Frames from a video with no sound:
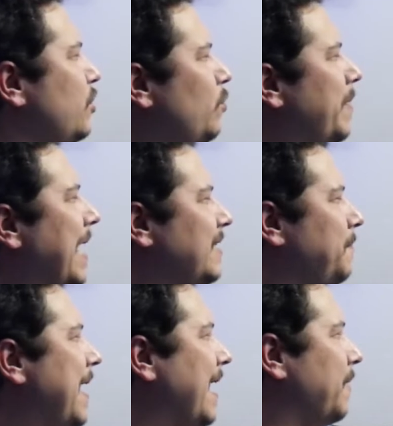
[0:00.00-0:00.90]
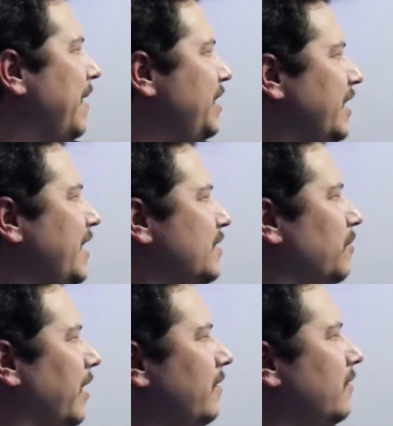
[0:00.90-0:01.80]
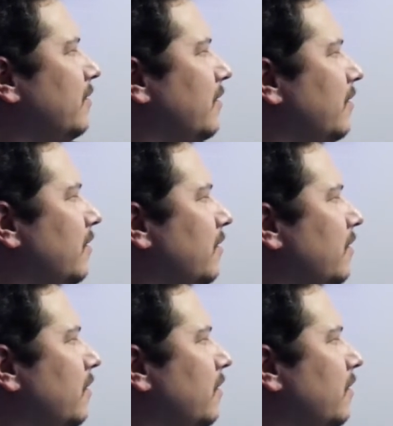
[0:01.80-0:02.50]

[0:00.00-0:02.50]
two back-to-back major hits, right? Yeah,